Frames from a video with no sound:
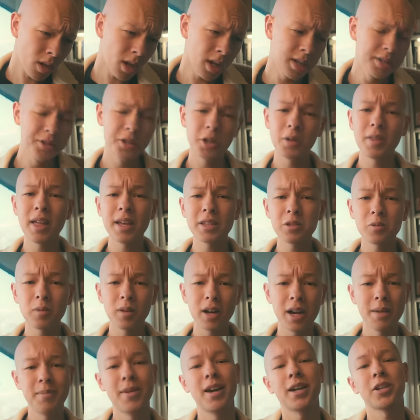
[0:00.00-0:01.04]
And so that's where
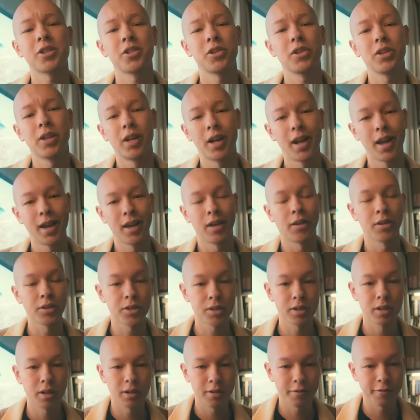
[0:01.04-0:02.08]
I'm actually gonna
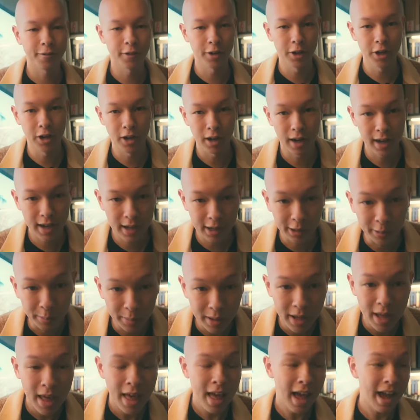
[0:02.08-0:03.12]
ask for your help.
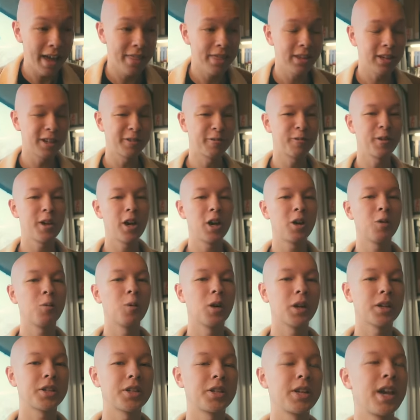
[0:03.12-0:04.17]
I think if we all
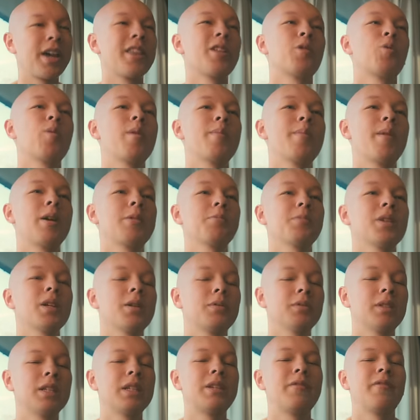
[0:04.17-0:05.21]
work together, we might be
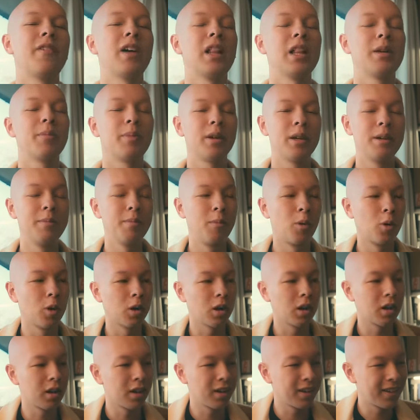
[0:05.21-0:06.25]
able to develop a
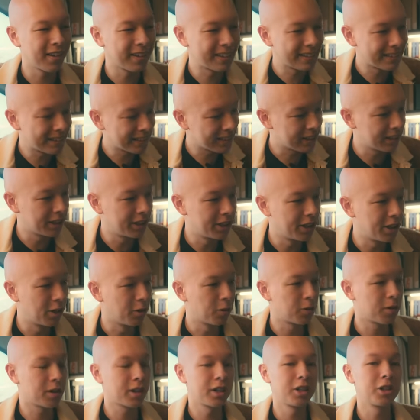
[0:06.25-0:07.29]
more, you
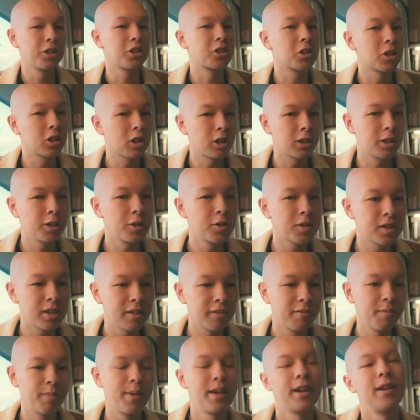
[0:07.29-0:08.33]
know,
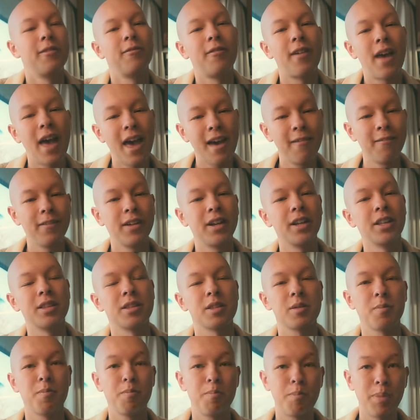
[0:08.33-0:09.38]
conclusive bit of
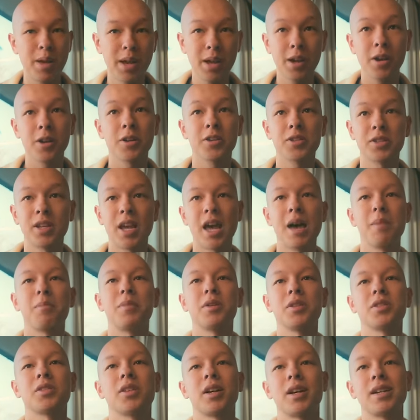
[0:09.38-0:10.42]
evidence, bigger sample
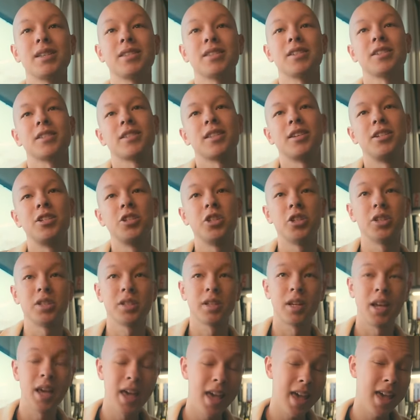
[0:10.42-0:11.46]
sizes than just
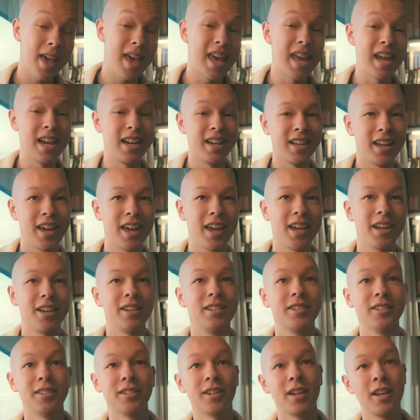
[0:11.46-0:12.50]
88
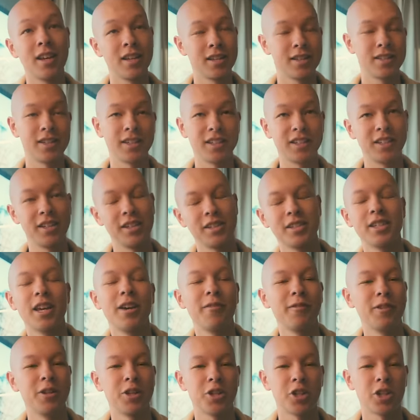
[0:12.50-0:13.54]
and
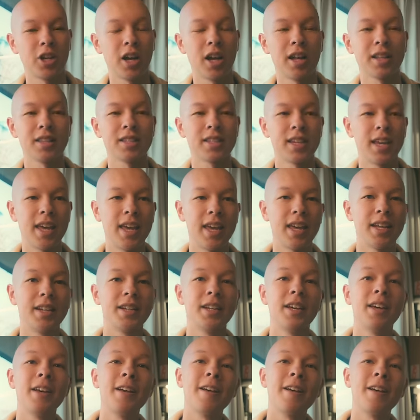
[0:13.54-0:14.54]
67 shots hit.